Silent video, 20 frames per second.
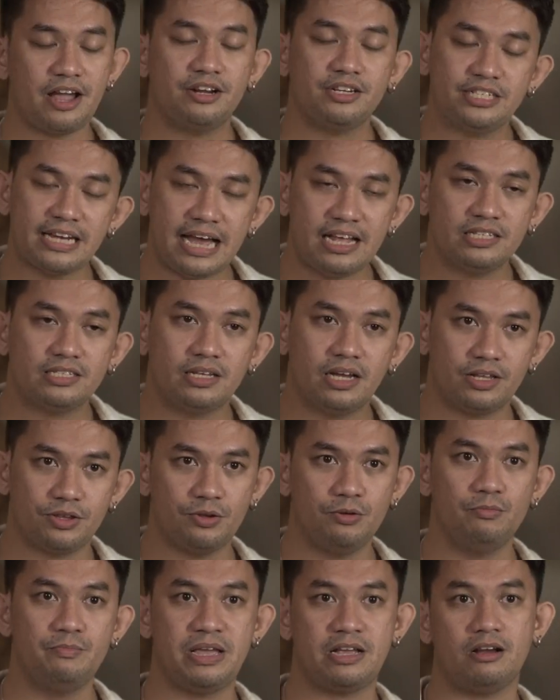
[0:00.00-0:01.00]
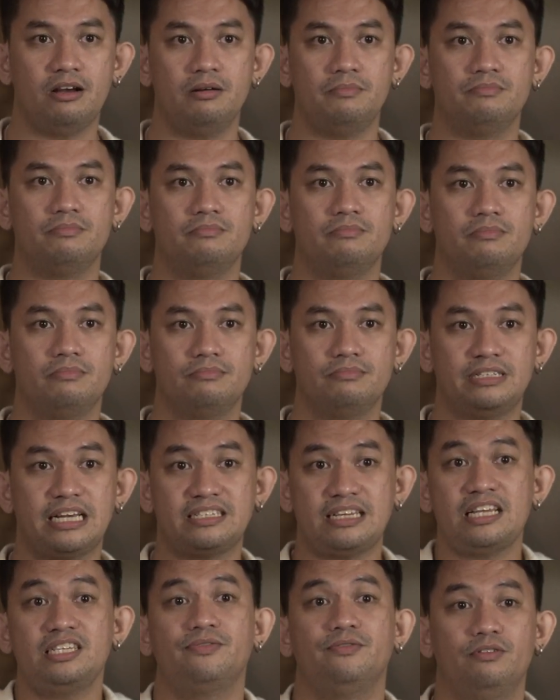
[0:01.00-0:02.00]
chance that you become
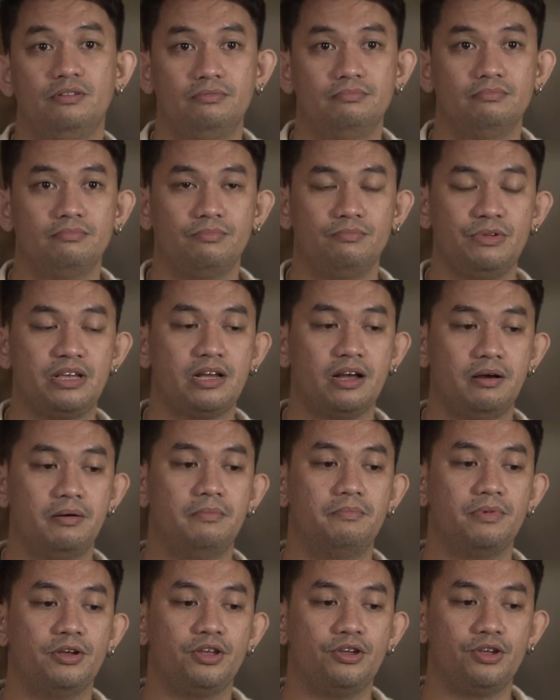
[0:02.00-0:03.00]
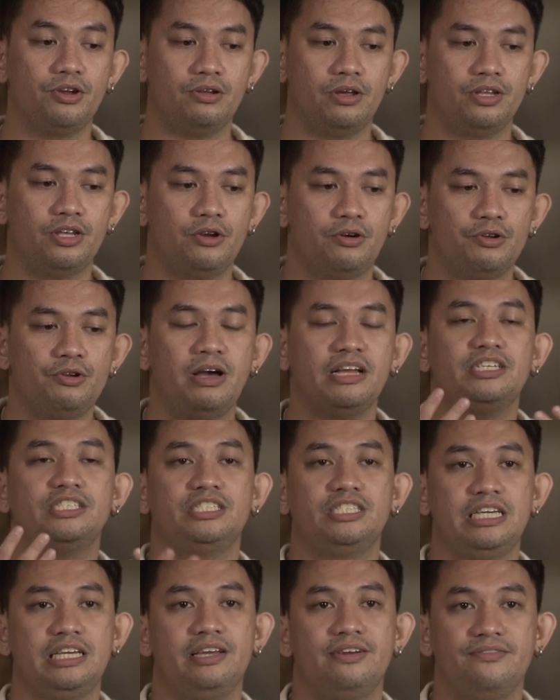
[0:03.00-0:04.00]
successful, you
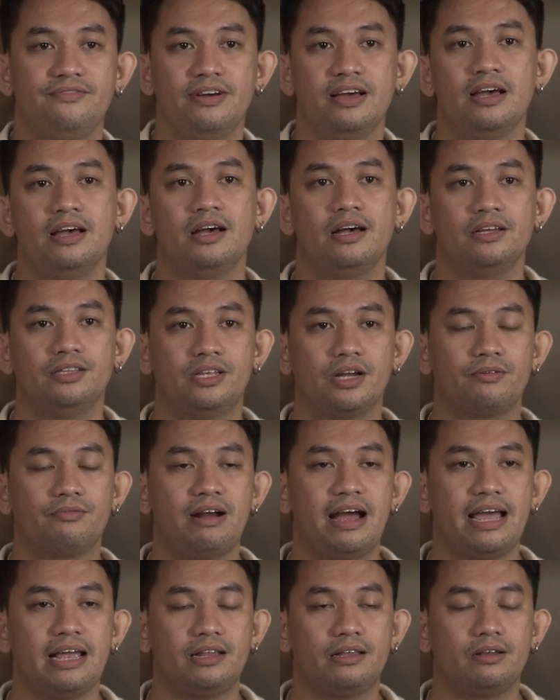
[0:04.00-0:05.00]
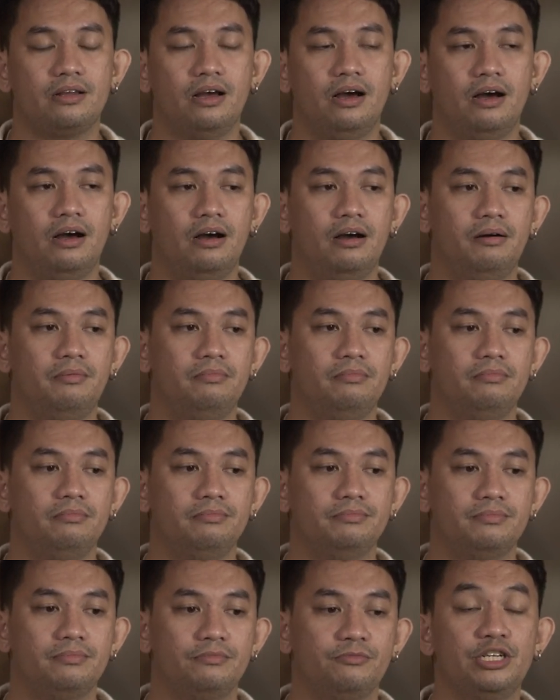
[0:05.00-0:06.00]
achieve the right
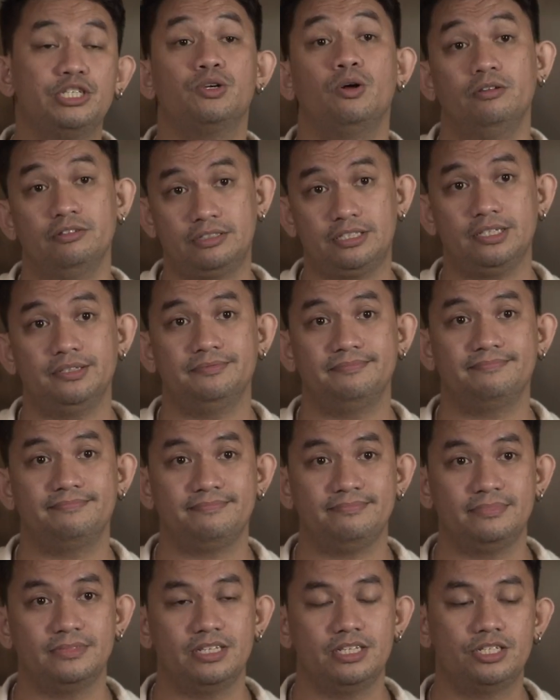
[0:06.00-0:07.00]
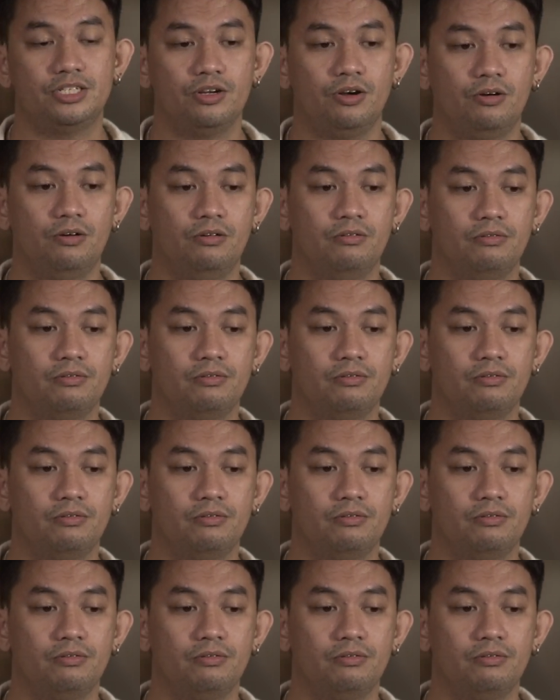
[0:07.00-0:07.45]
result. So